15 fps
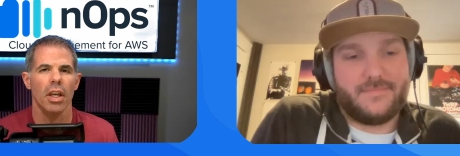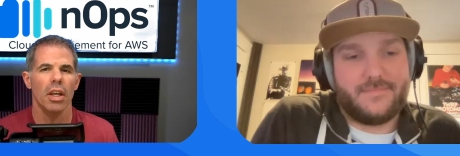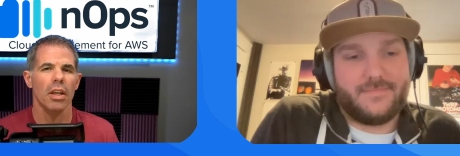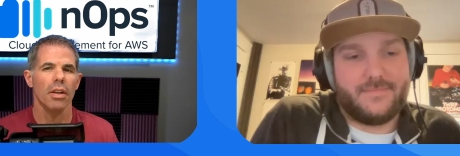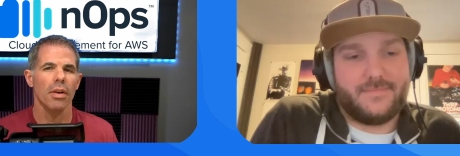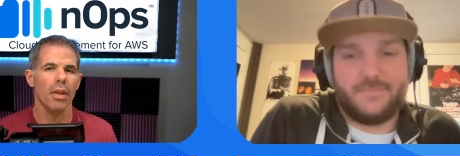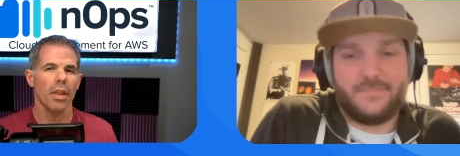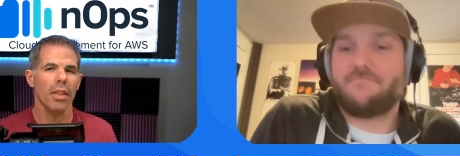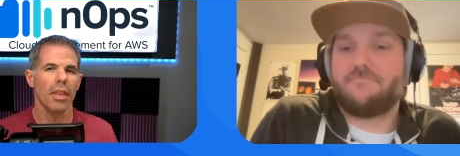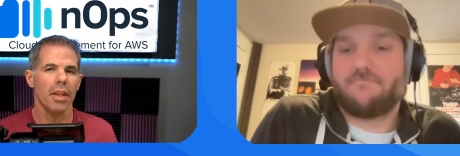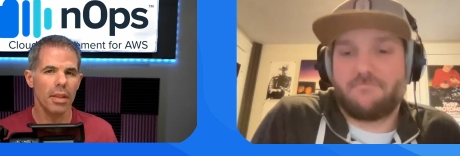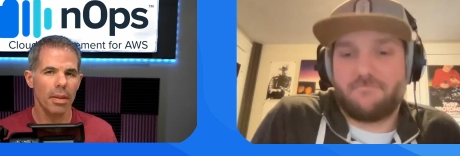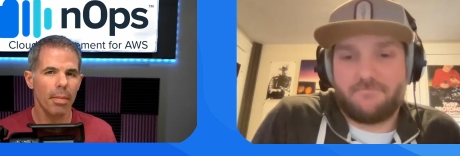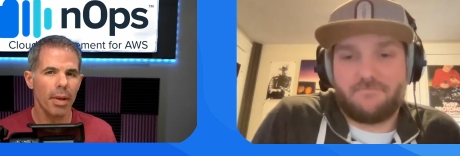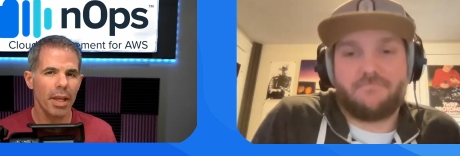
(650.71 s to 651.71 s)
Speaker 1: You know, the,
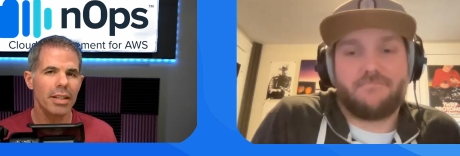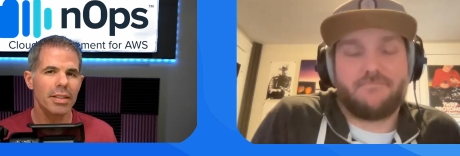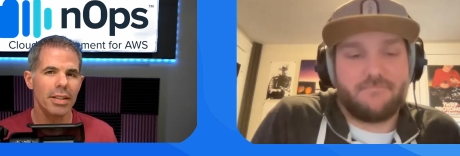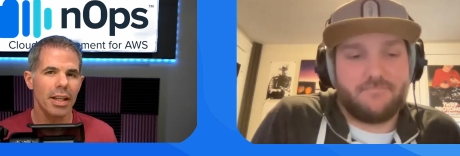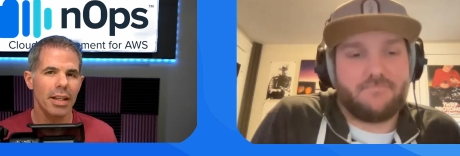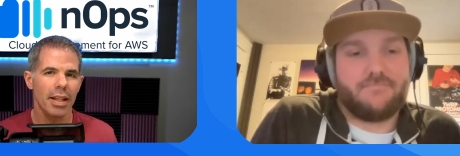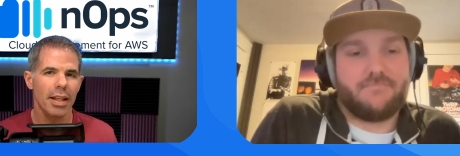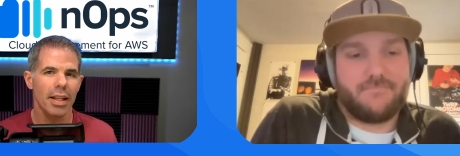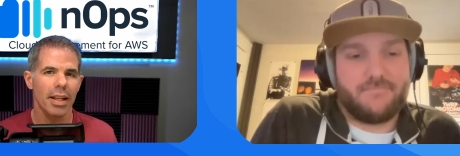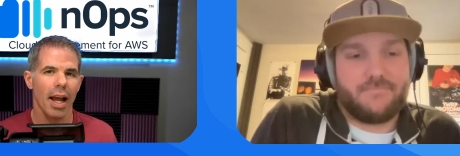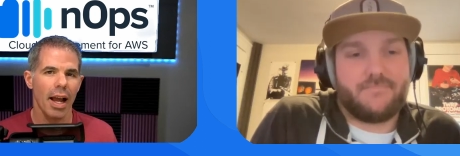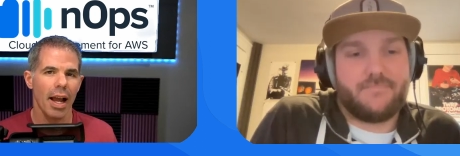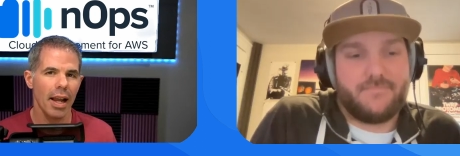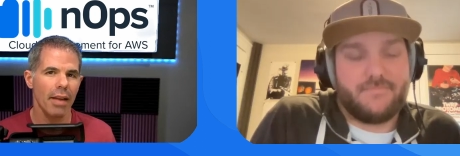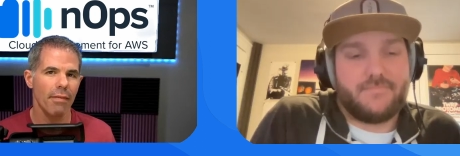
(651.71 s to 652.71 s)
the biggest thing that
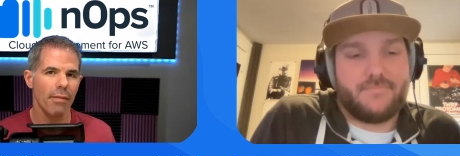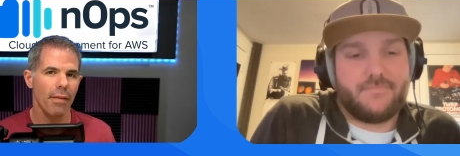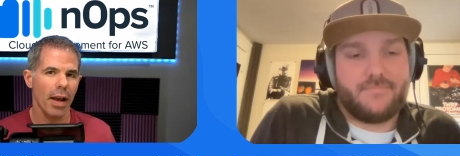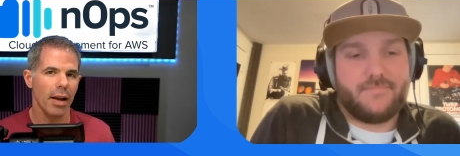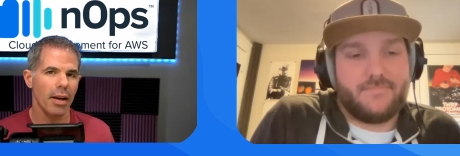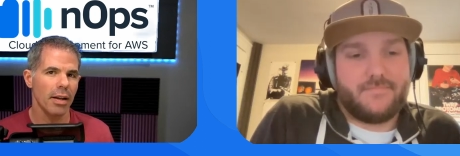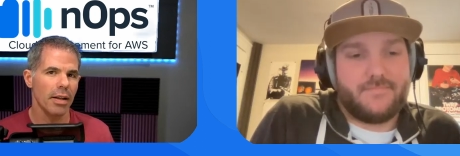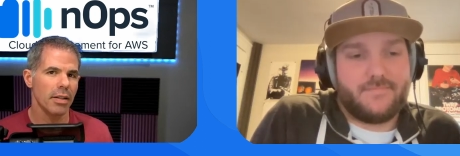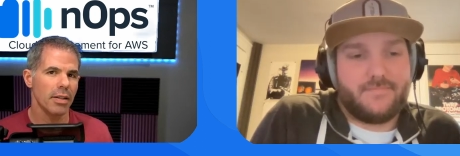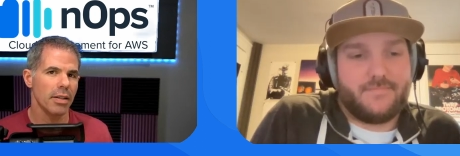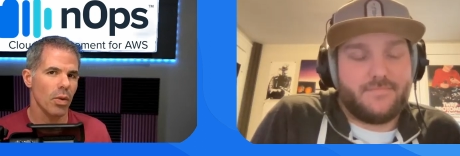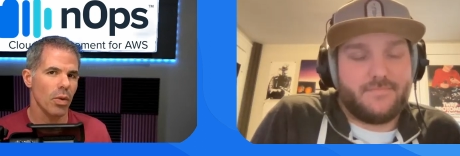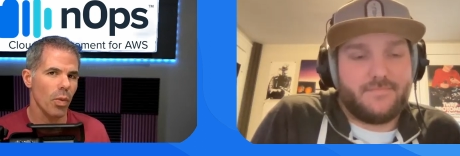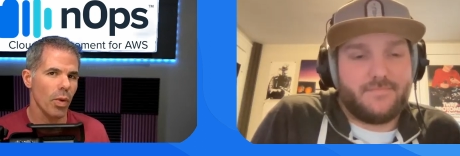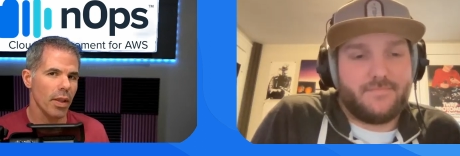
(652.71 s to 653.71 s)
I found
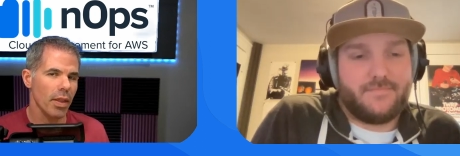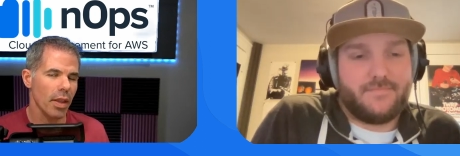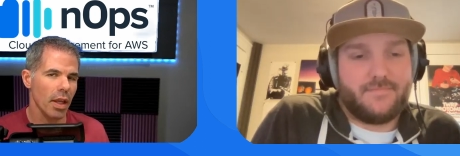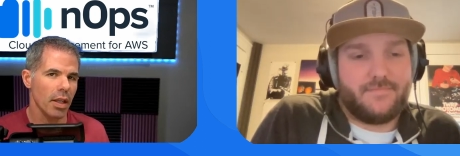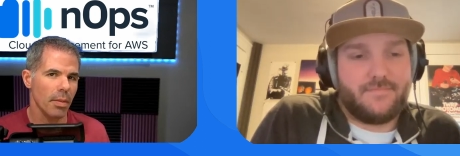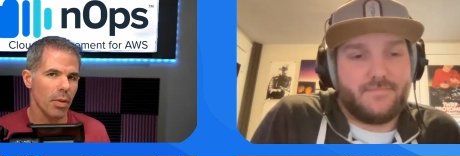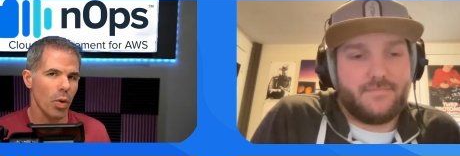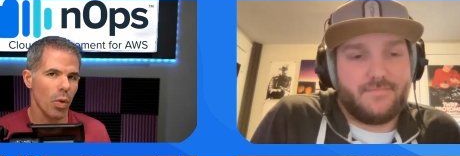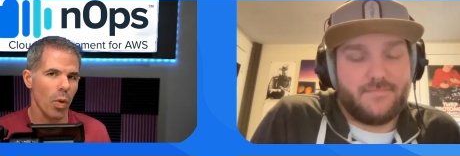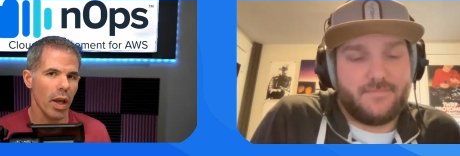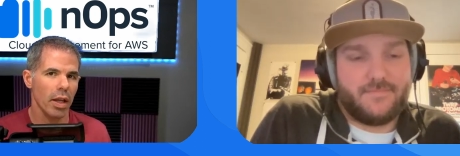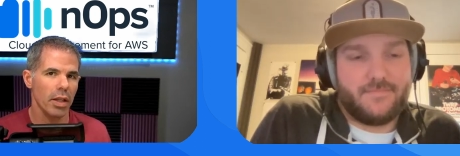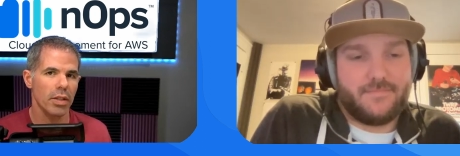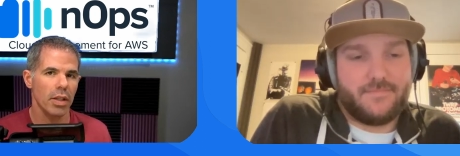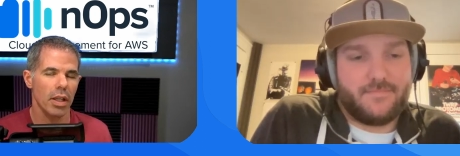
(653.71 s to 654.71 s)
with
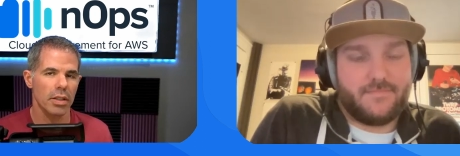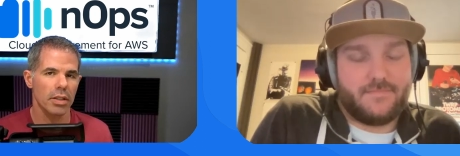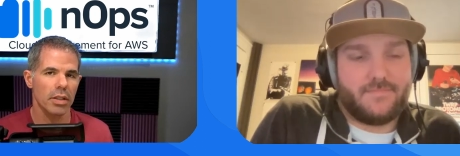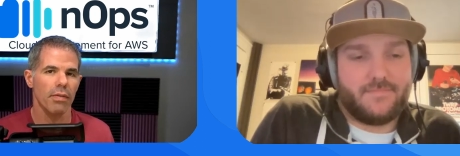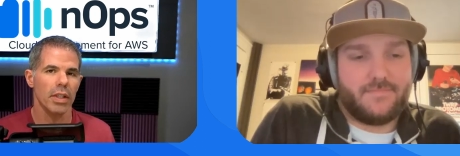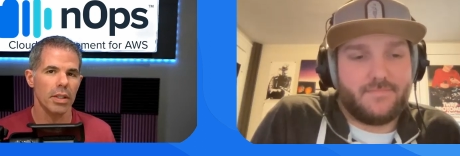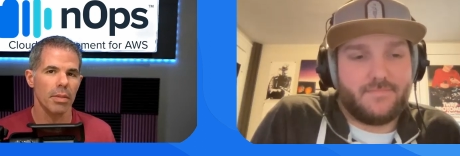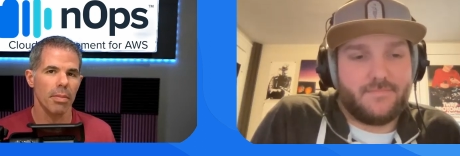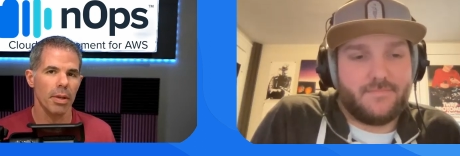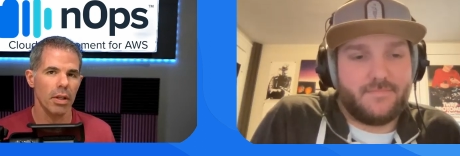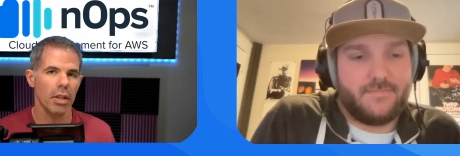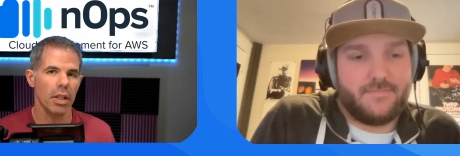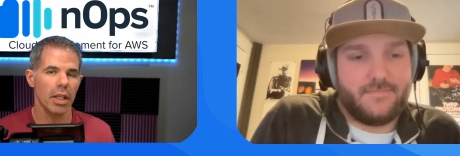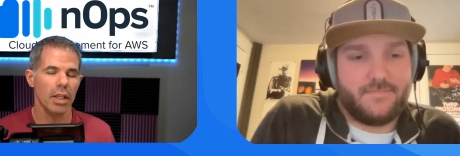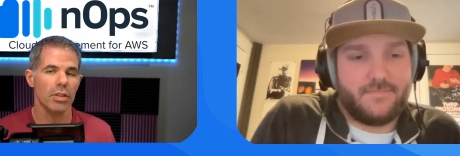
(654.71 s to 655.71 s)
AWS is the
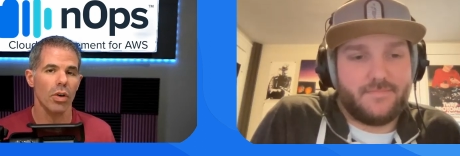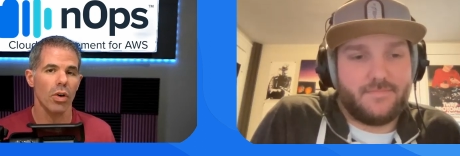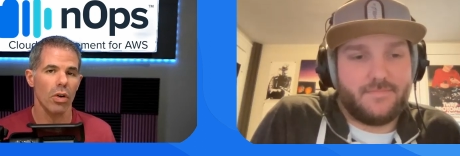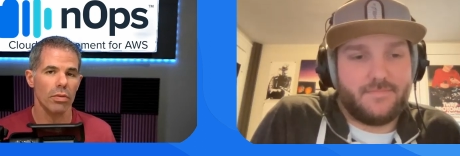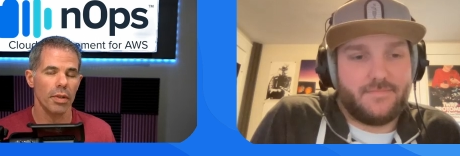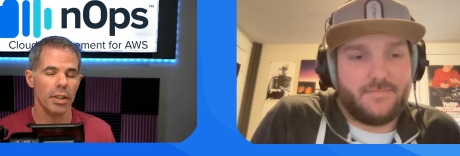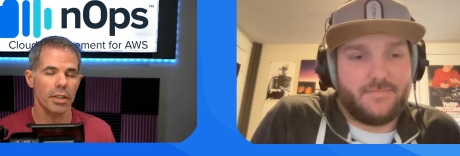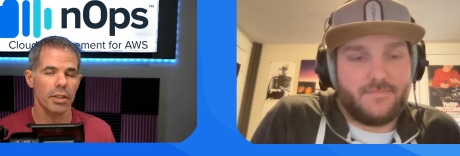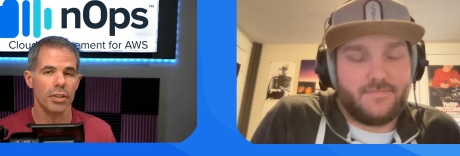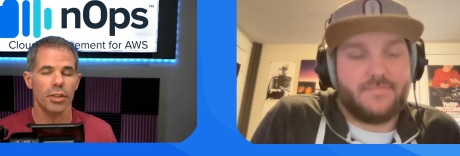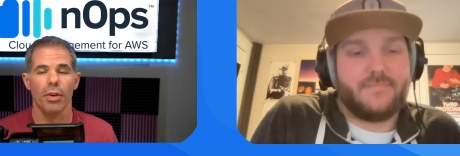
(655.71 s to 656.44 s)
visibility into all regions.